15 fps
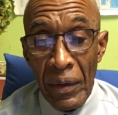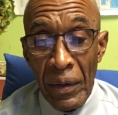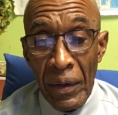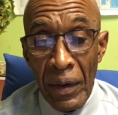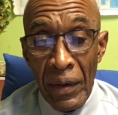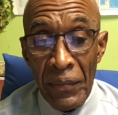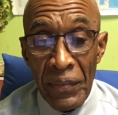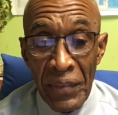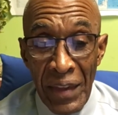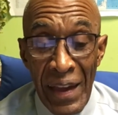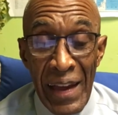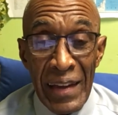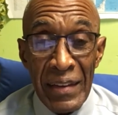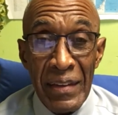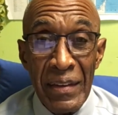And
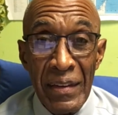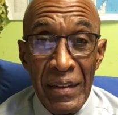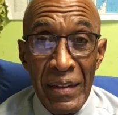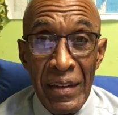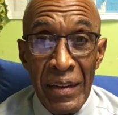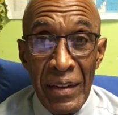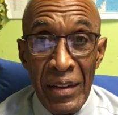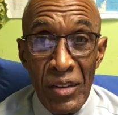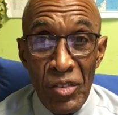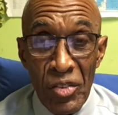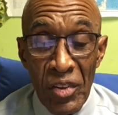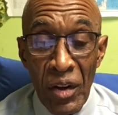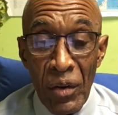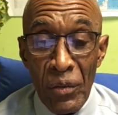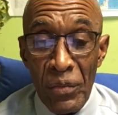that in
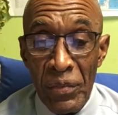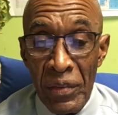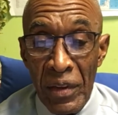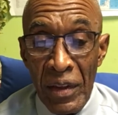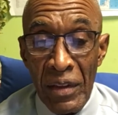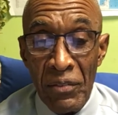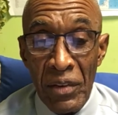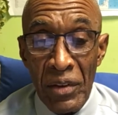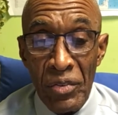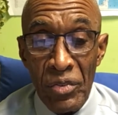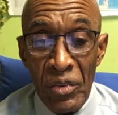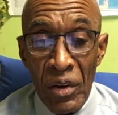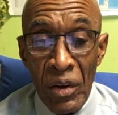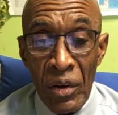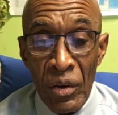itself gave us
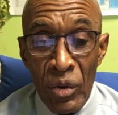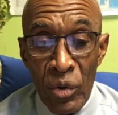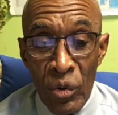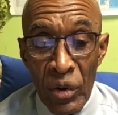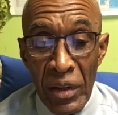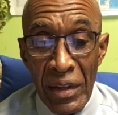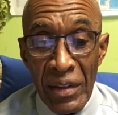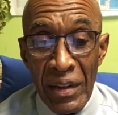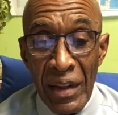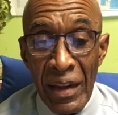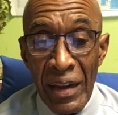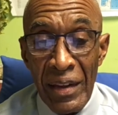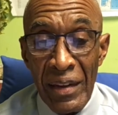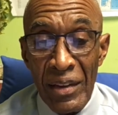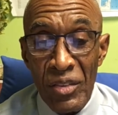a great
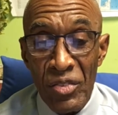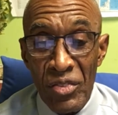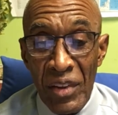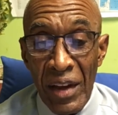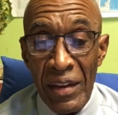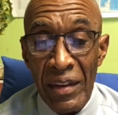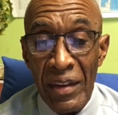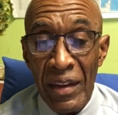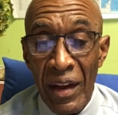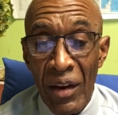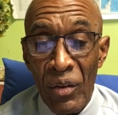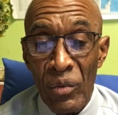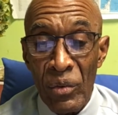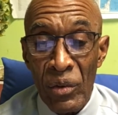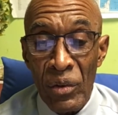and exciting
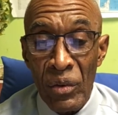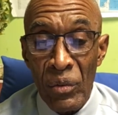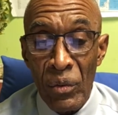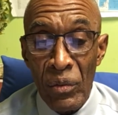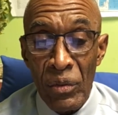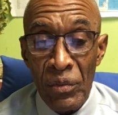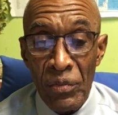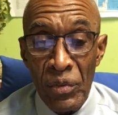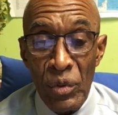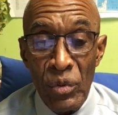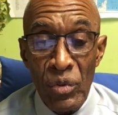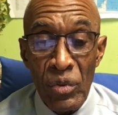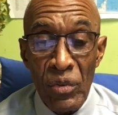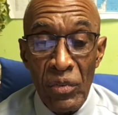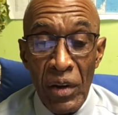outlook on the
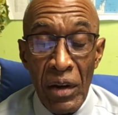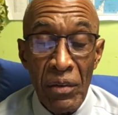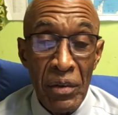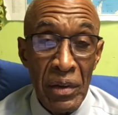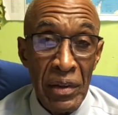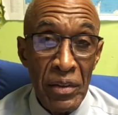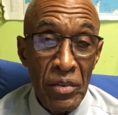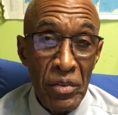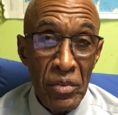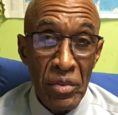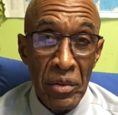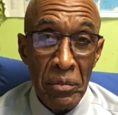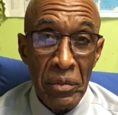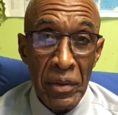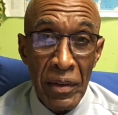future of our
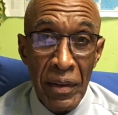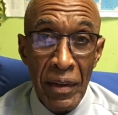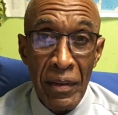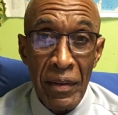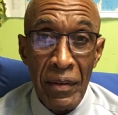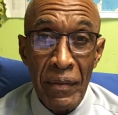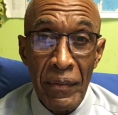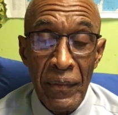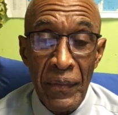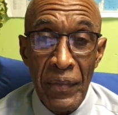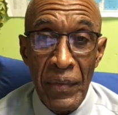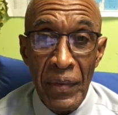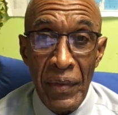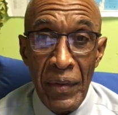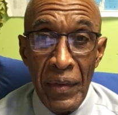relationship together.
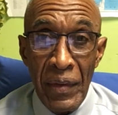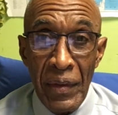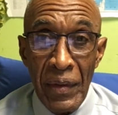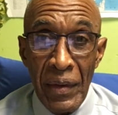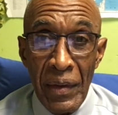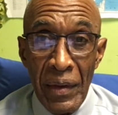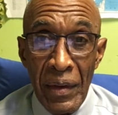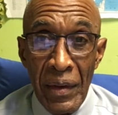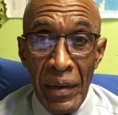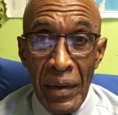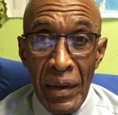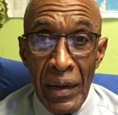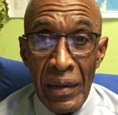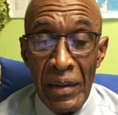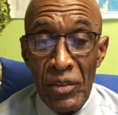
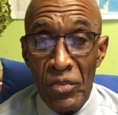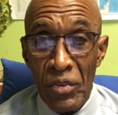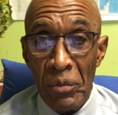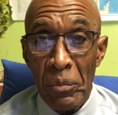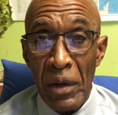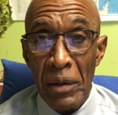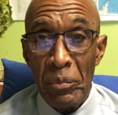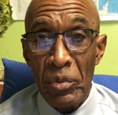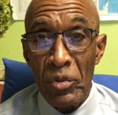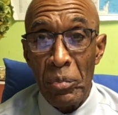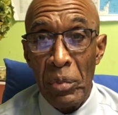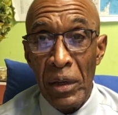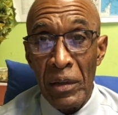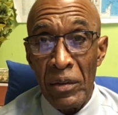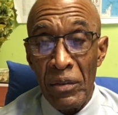At least from my
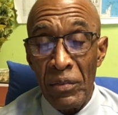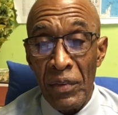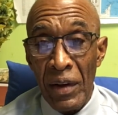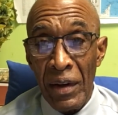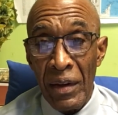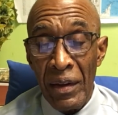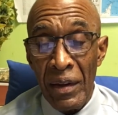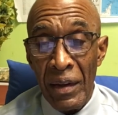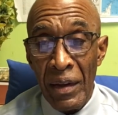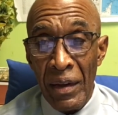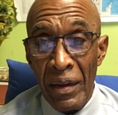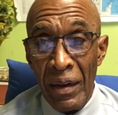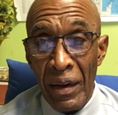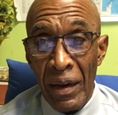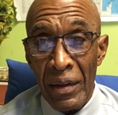perspective, I
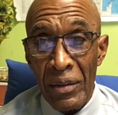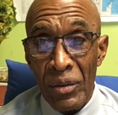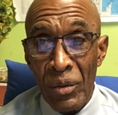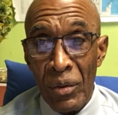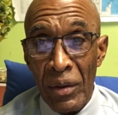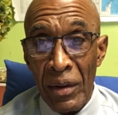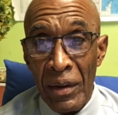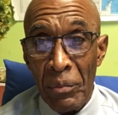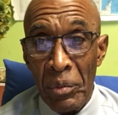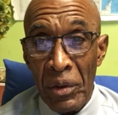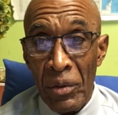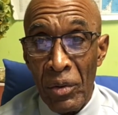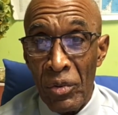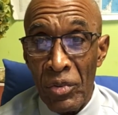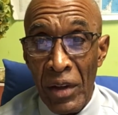thought,
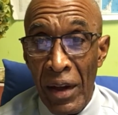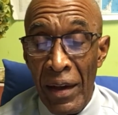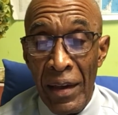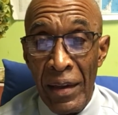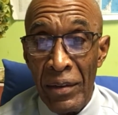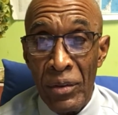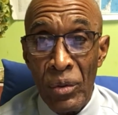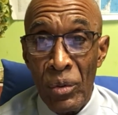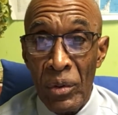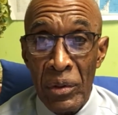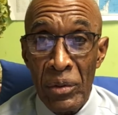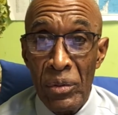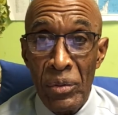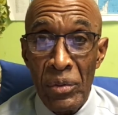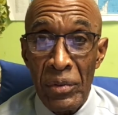because I had no
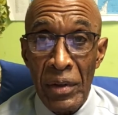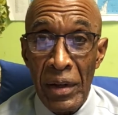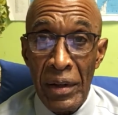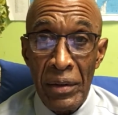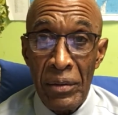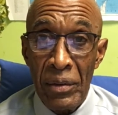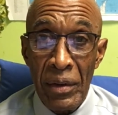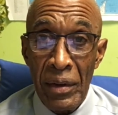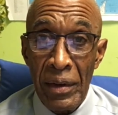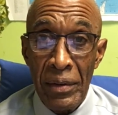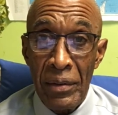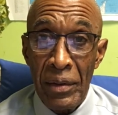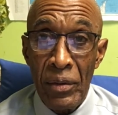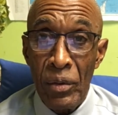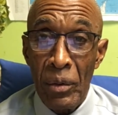clue on how
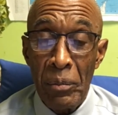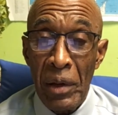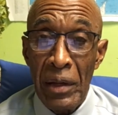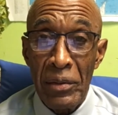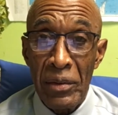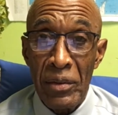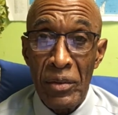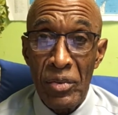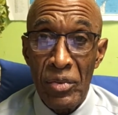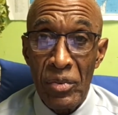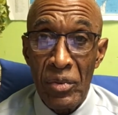to go about this.